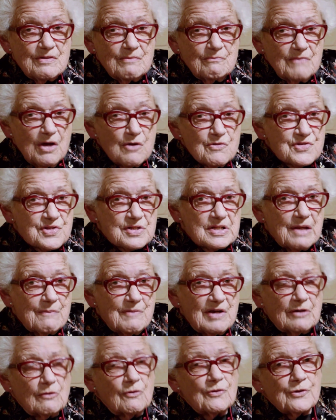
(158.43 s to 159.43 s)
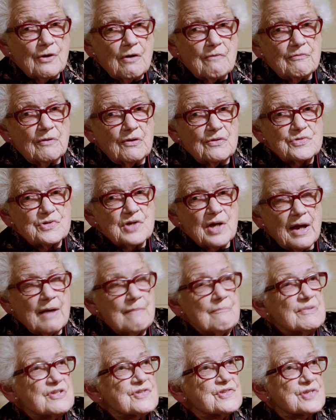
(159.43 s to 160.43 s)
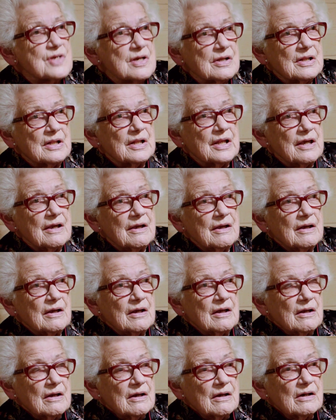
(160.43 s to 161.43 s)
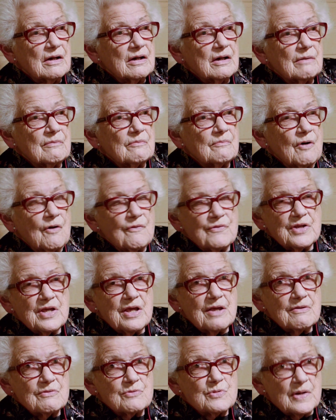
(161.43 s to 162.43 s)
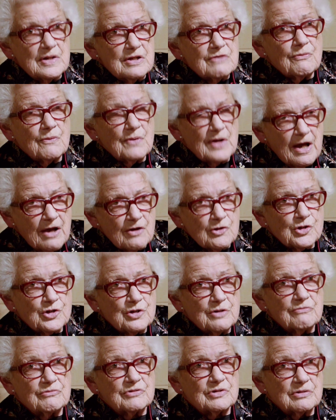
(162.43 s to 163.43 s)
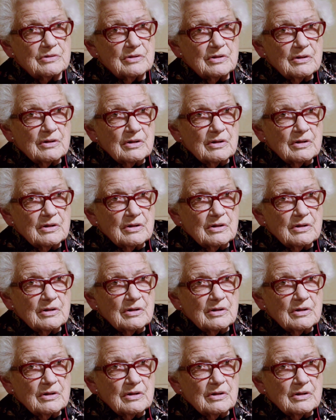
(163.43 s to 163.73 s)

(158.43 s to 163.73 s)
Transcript: mostly we got off on time, but certainly on the 24-hour shift,